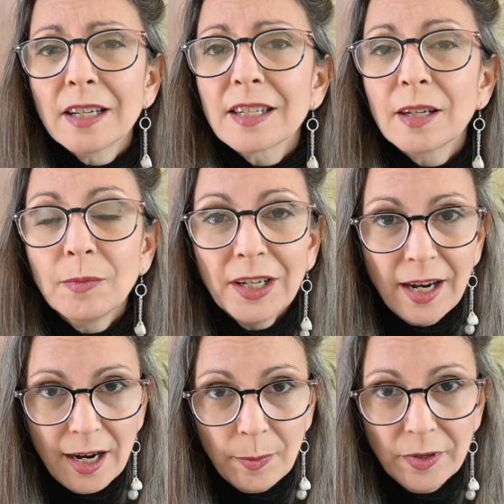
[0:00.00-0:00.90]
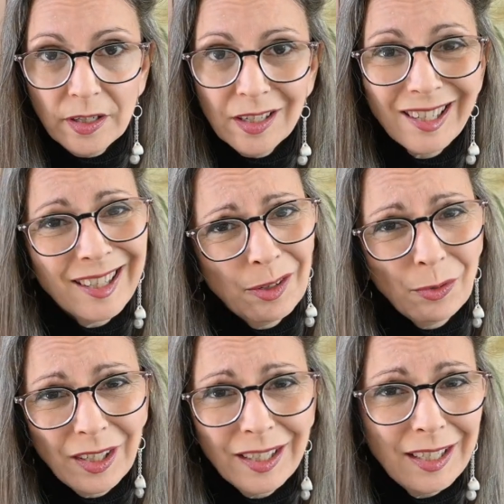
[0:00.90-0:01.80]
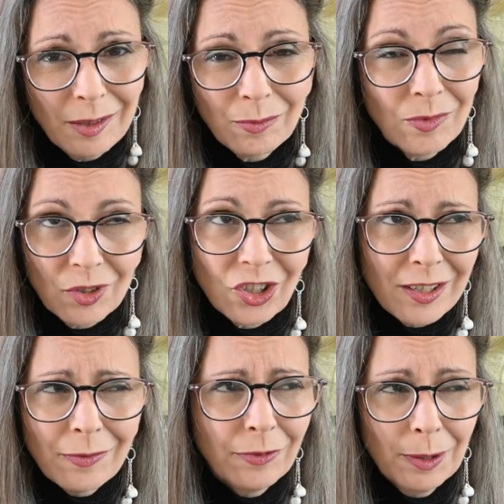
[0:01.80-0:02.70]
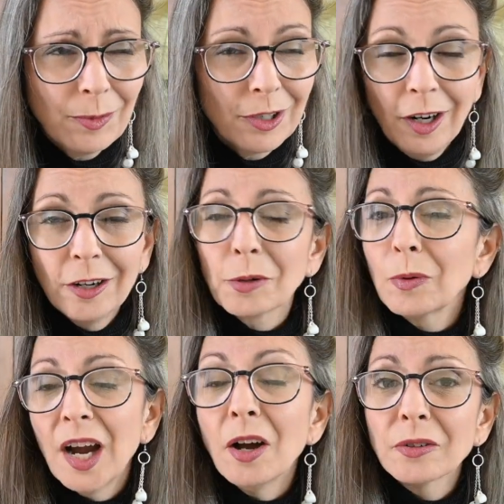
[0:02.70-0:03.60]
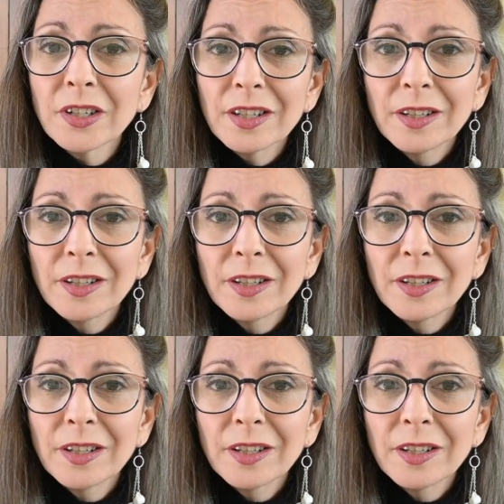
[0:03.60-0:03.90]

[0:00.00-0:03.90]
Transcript: something happened that really just flipped your heart around,